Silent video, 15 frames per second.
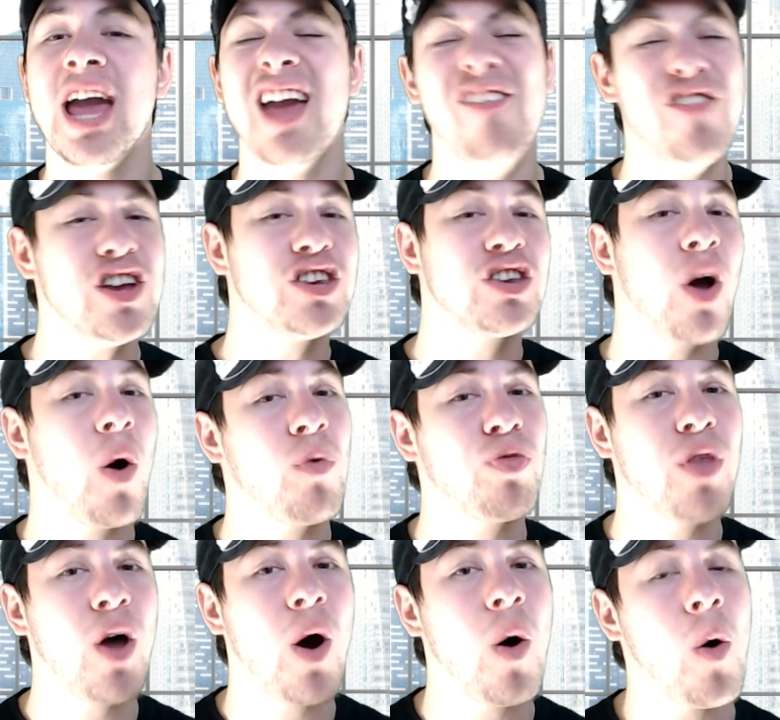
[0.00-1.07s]
If you don't,
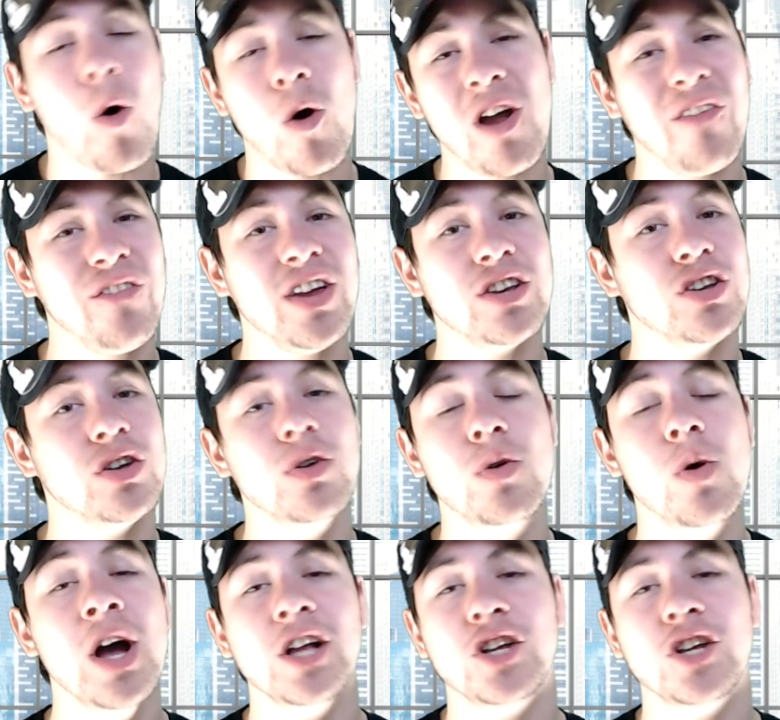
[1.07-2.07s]
though, or if you do,